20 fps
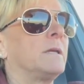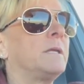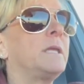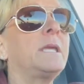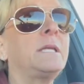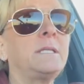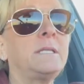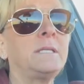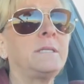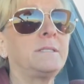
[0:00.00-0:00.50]

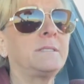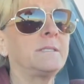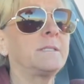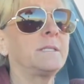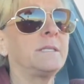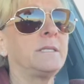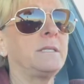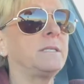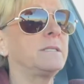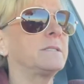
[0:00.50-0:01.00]
kidney
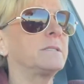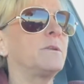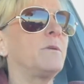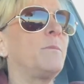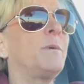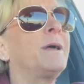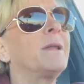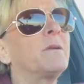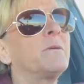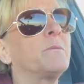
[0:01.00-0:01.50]
disease, no
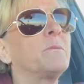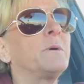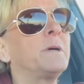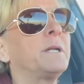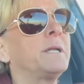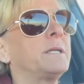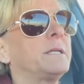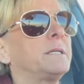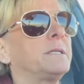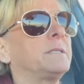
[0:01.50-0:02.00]
matter what
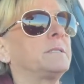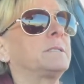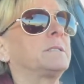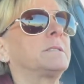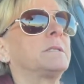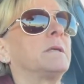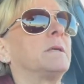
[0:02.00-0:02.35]
it is.